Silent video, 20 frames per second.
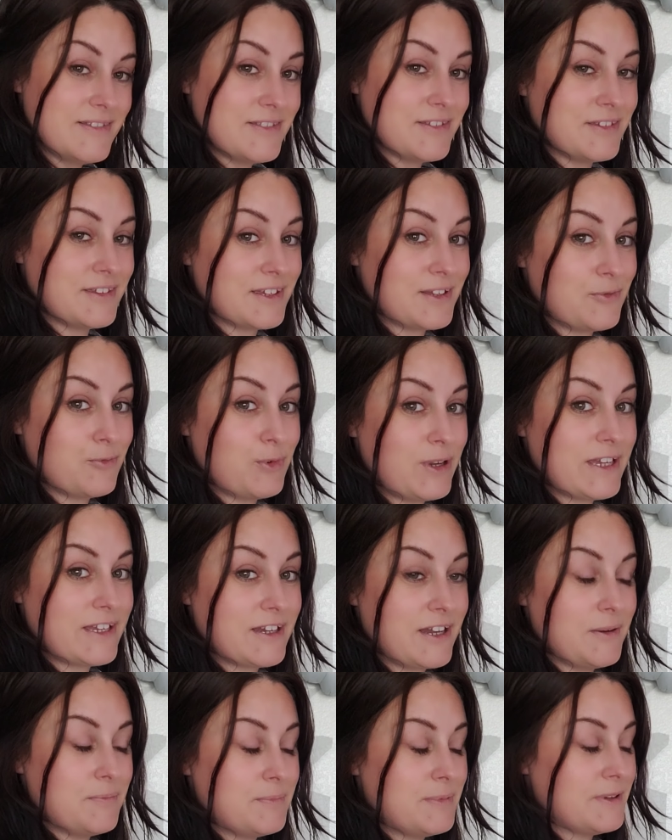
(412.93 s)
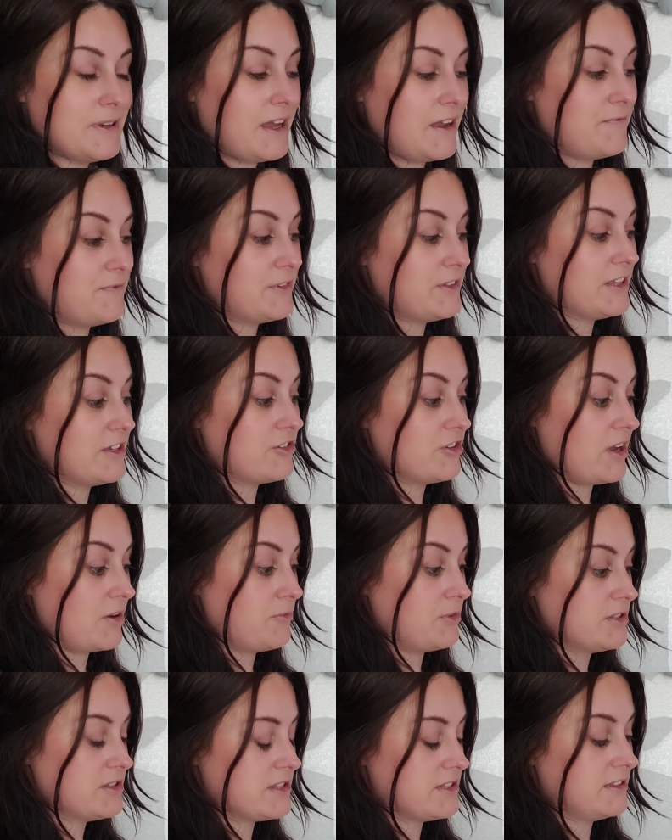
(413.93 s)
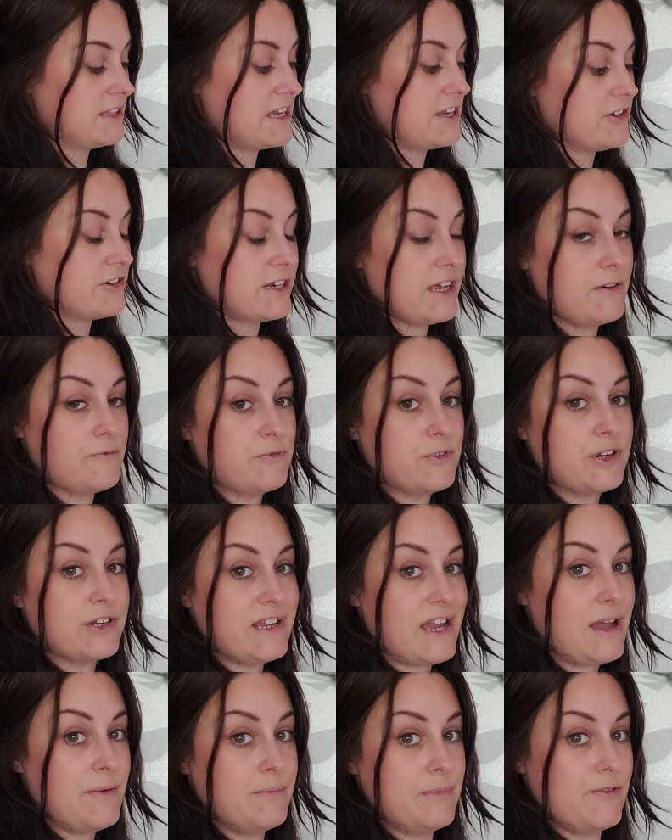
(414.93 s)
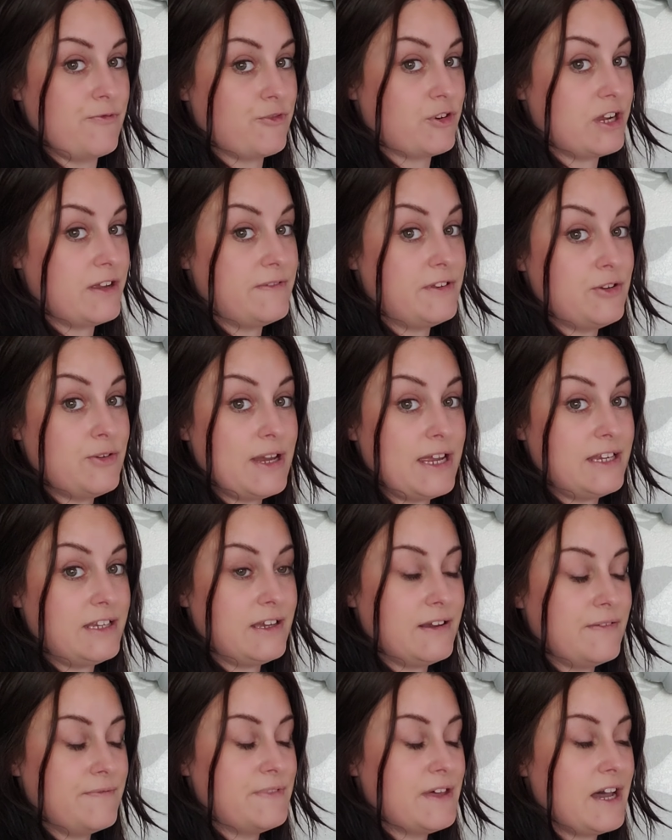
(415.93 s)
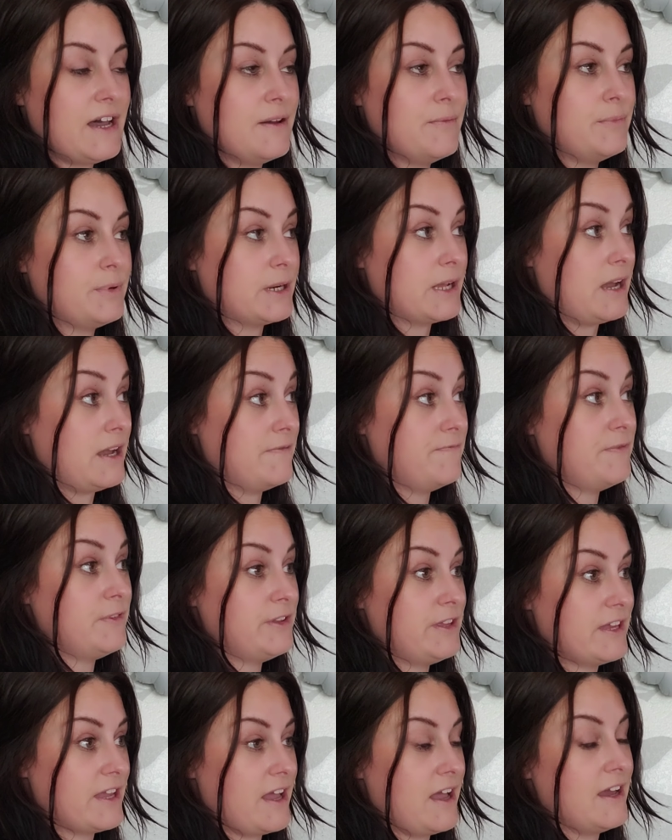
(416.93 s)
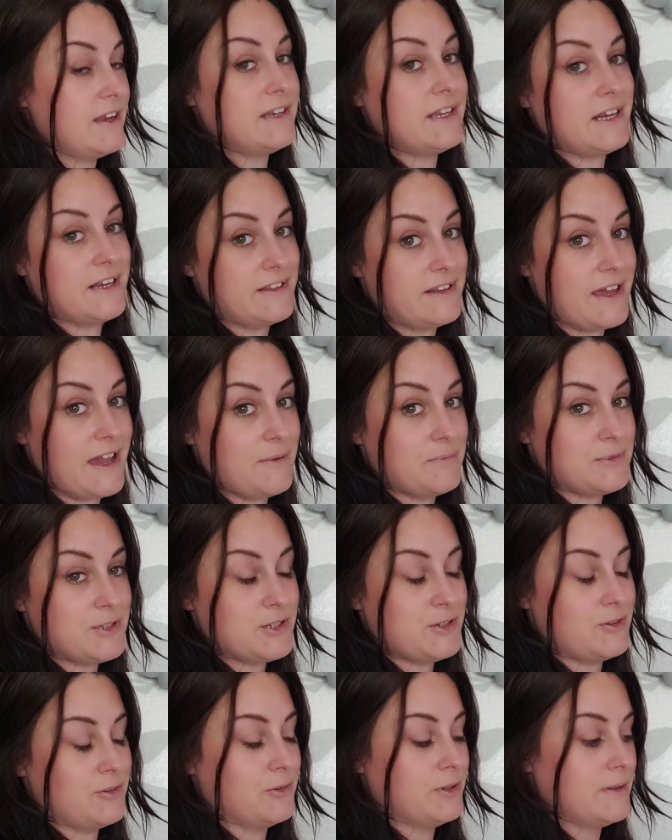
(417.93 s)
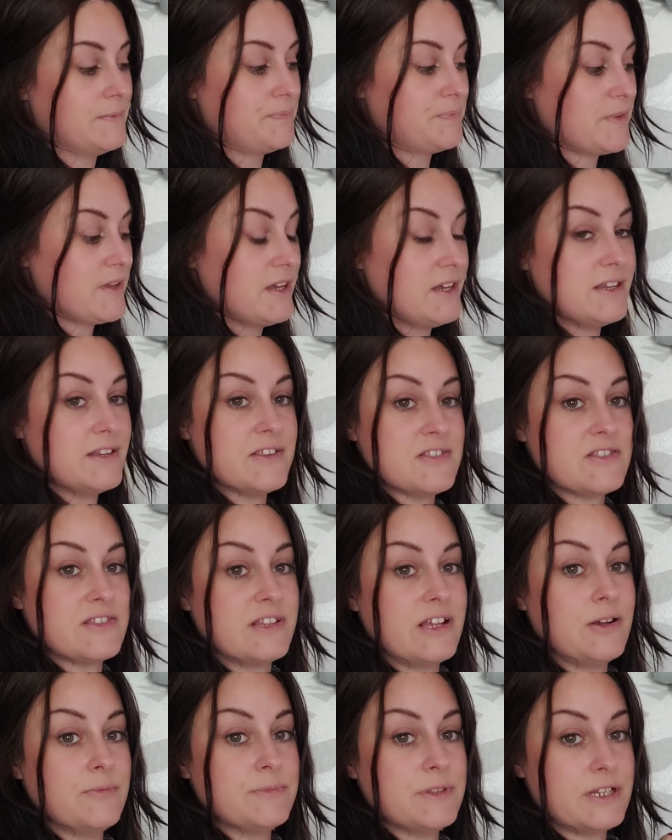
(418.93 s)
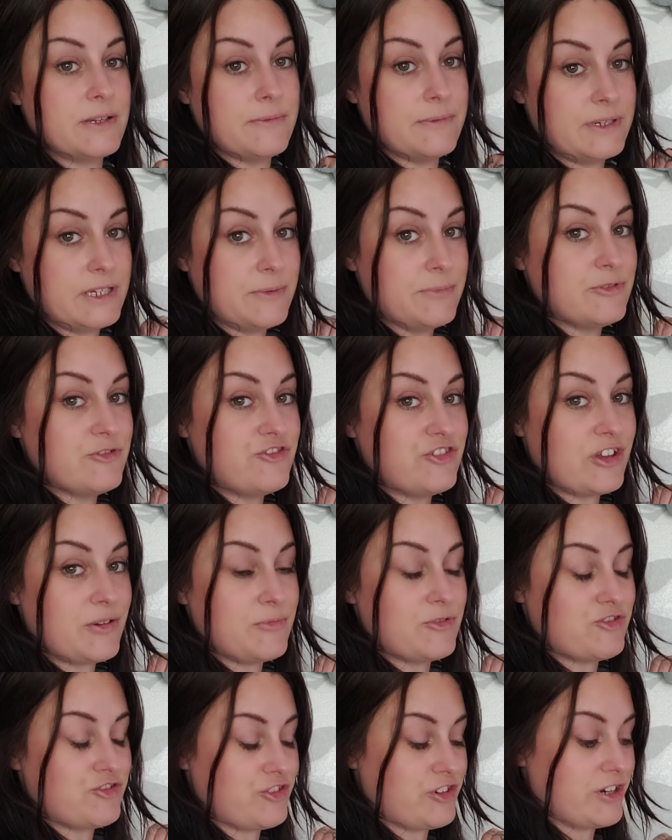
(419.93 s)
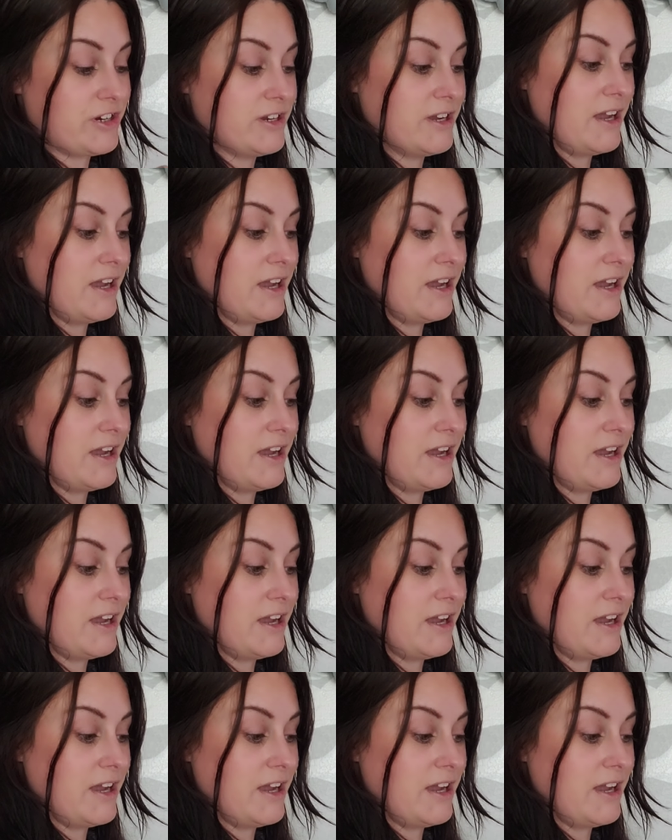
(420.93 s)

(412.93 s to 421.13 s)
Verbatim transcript: Until I can wake up, I feel like I want to lay her down for a nap before I do any of that, but I feel like I need a nap too. It doesn't help that I'm in a pajama shirt.